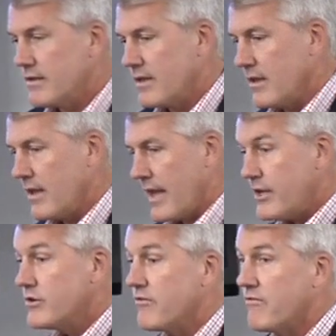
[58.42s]
at the
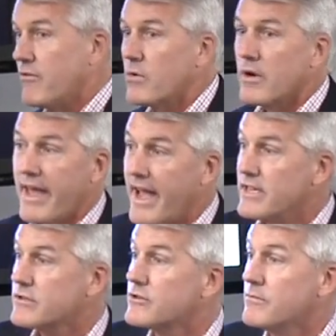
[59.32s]
age of 4, they
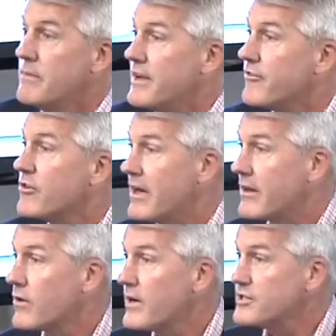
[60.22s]
ask a tremendous
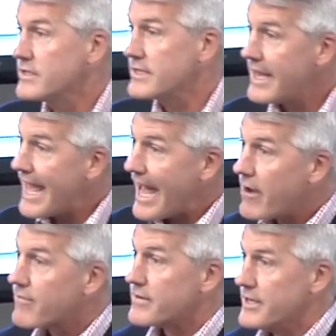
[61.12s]
amount of questions. On
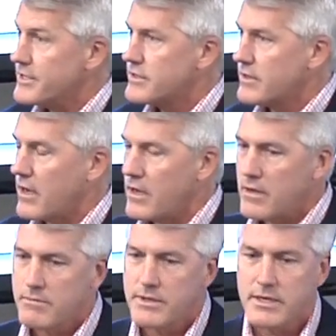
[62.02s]
average,
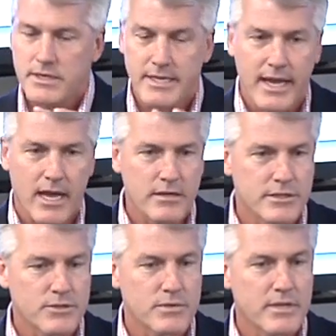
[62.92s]
the
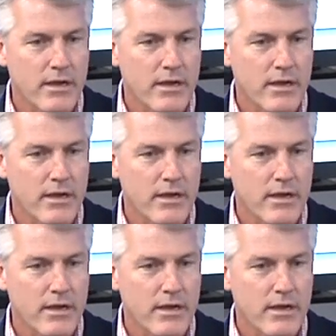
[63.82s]
psychologists will